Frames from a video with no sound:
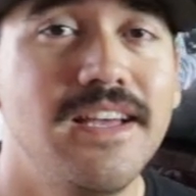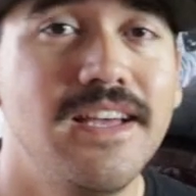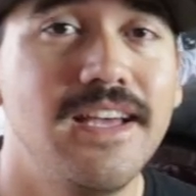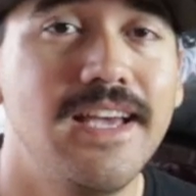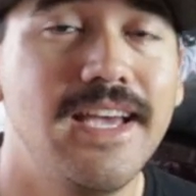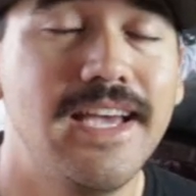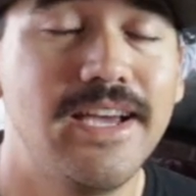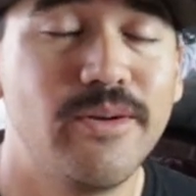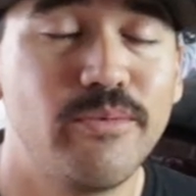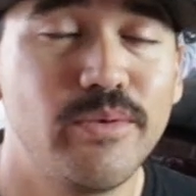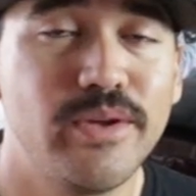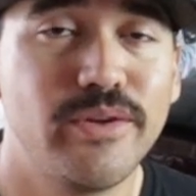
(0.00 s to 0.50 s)

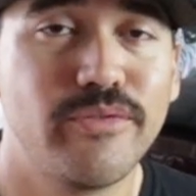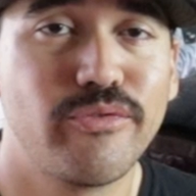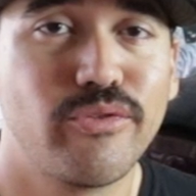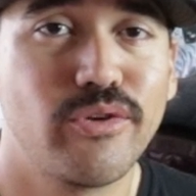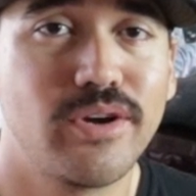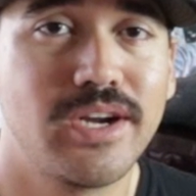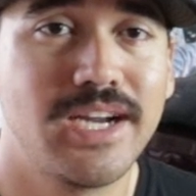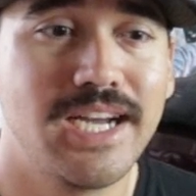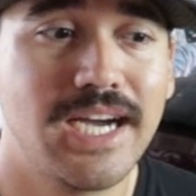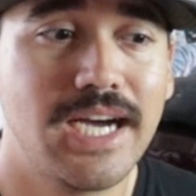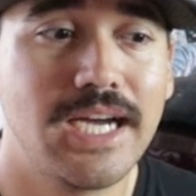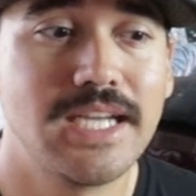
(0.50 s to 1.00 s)
and we
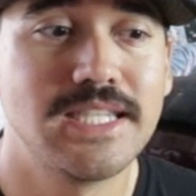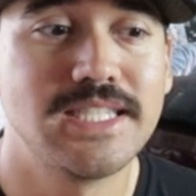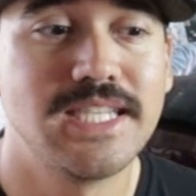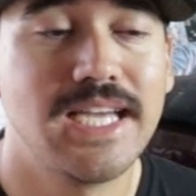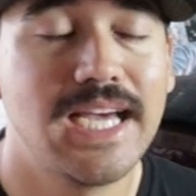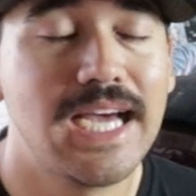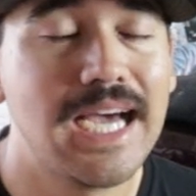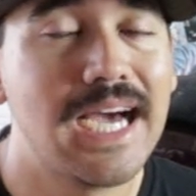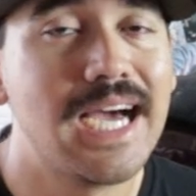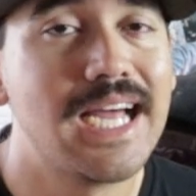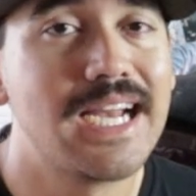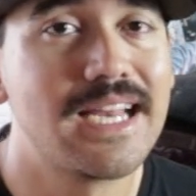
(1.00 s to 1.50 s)
forgot
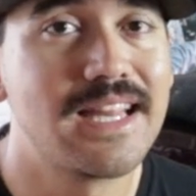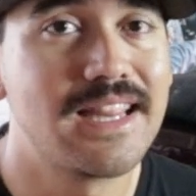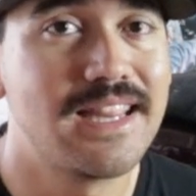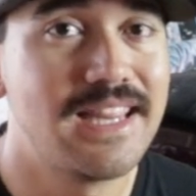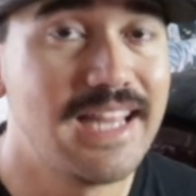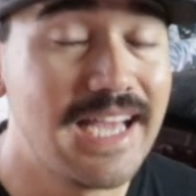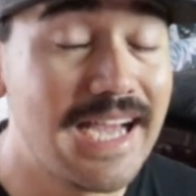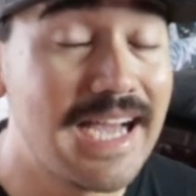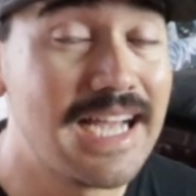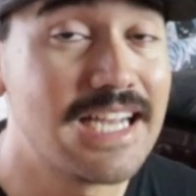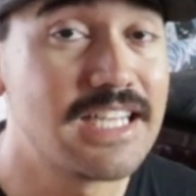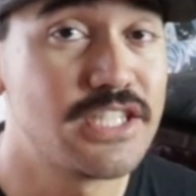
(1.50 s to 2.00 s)
to add
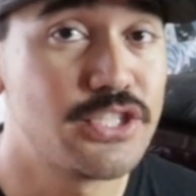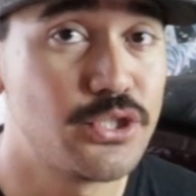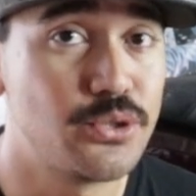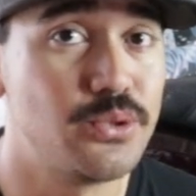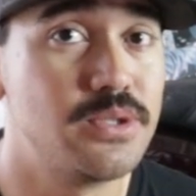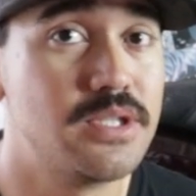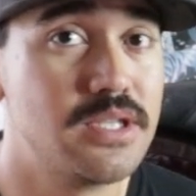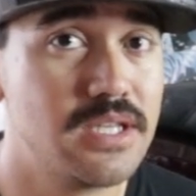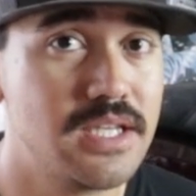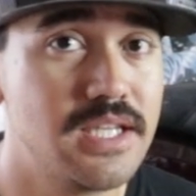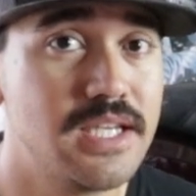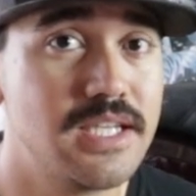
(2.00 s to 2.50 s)
that
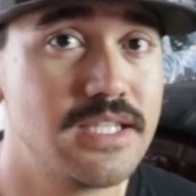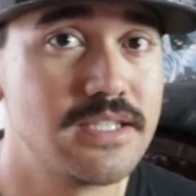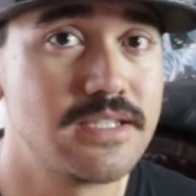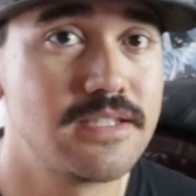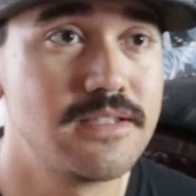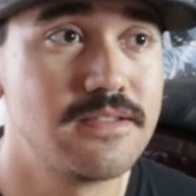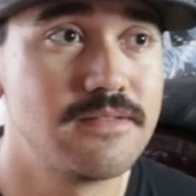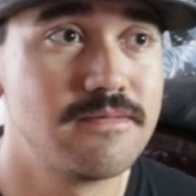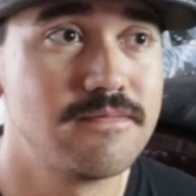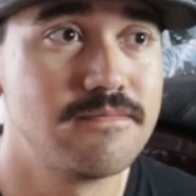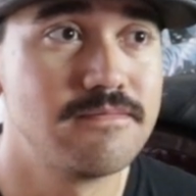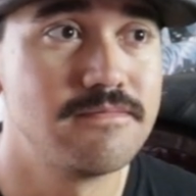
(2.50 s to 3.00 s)
to the
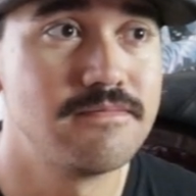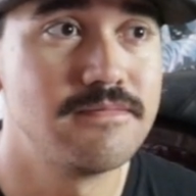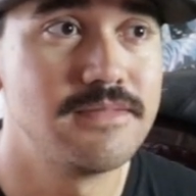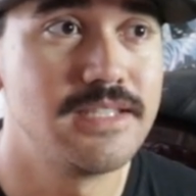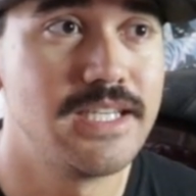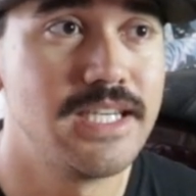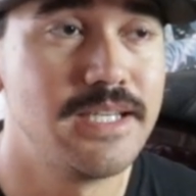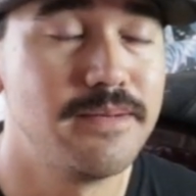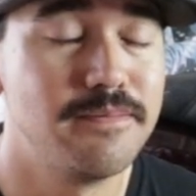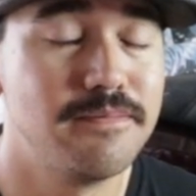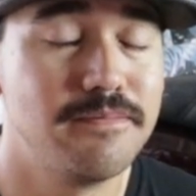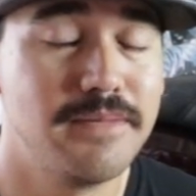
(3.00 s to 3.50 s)
list.
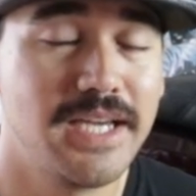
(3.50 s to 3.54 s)
And